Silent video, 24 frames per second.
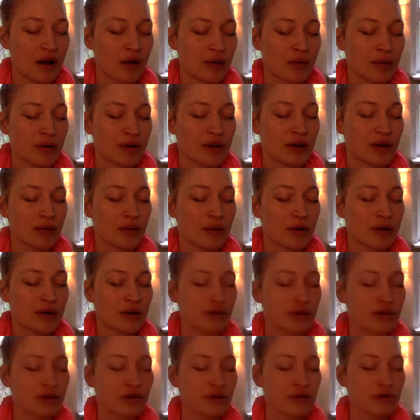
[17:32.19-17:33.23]
What I want
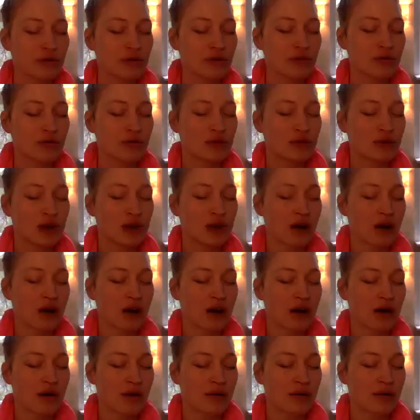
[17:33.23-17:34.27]
you to do now
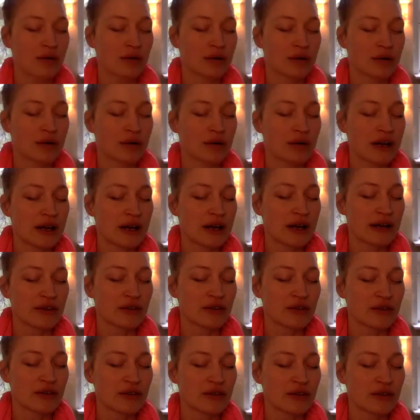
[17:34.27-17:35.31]
is
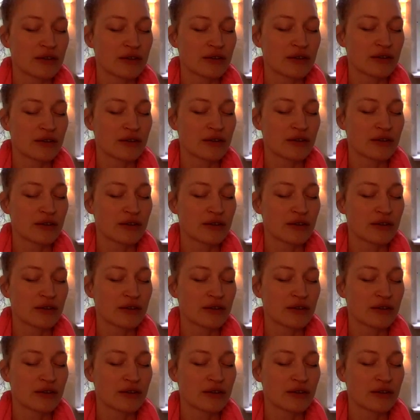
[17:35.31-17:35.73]
connect